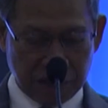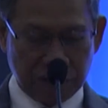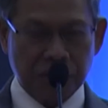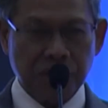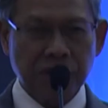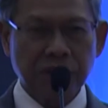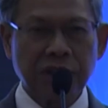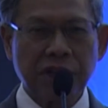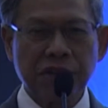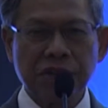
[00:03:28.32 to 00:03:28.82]
this
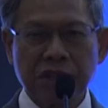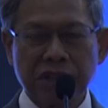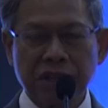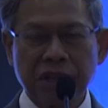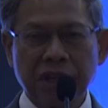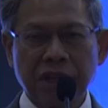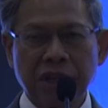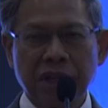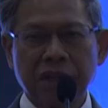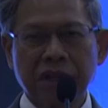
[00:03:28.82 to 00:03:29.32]
great
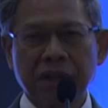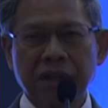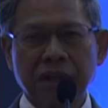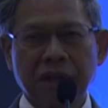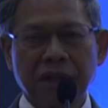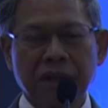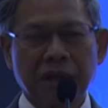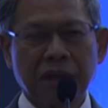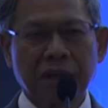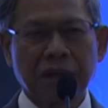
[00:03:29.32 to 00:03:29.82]
city, and
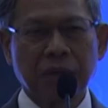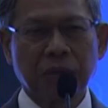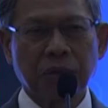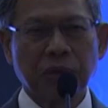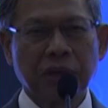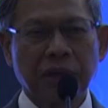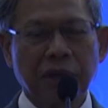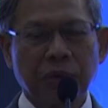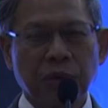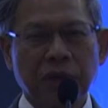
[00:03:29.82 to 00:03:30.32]
uh,
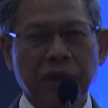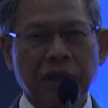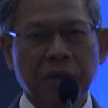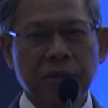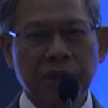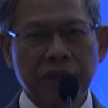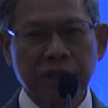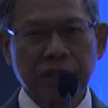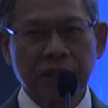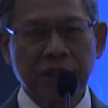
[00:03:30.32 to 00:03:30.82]
we, we are
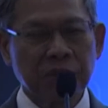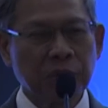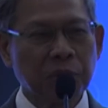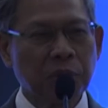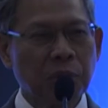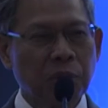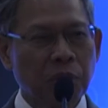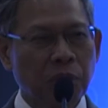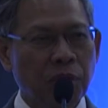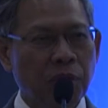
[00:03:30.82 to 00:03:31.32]
committed to
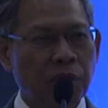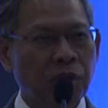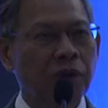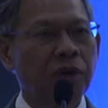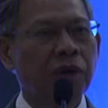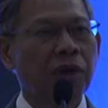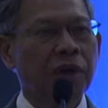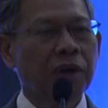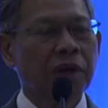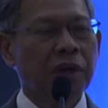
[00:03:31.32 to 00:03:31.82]
do more,
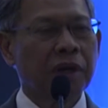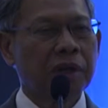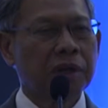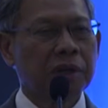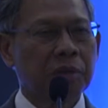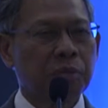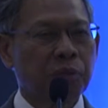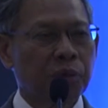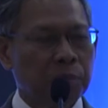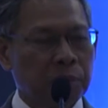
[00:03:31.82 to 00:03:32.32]
uh,
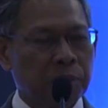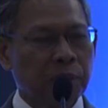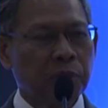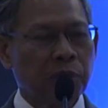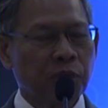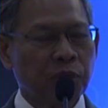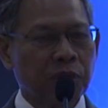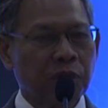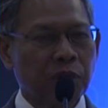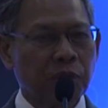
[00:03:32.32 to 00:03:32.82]
to
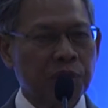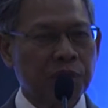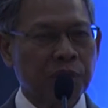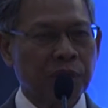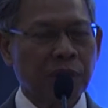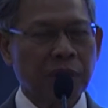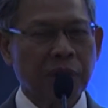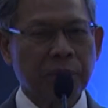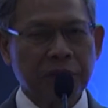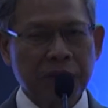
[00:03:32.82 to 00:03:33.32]
promote closer
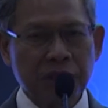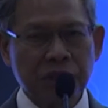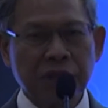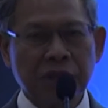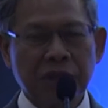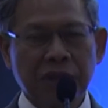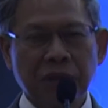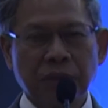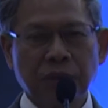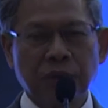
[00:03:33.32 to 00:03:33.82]

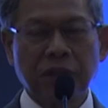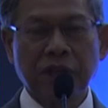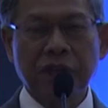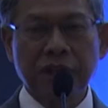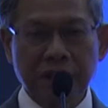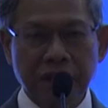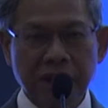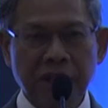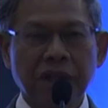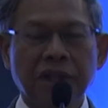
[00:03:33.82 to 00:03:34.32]
collaboration with
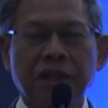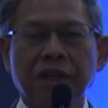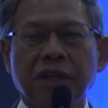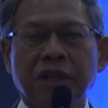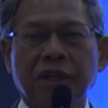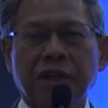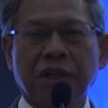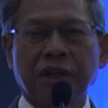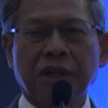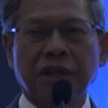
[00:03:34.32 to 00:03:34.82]
India
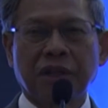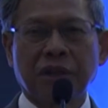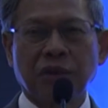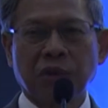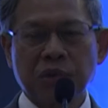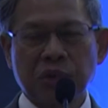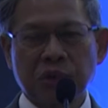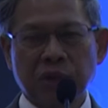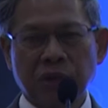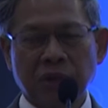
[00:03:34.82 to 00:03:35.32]
and
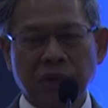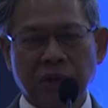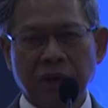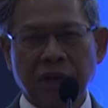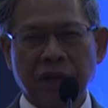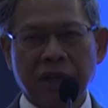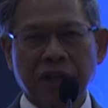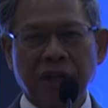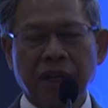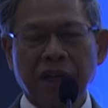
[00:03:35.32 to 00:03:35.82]
also
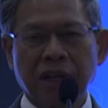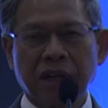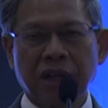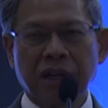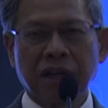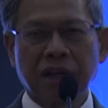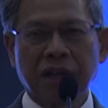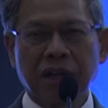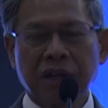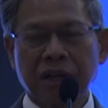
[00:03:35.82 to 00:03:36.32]
uh,
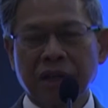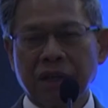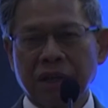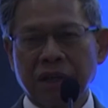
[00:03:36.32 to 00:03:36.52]
Telangana.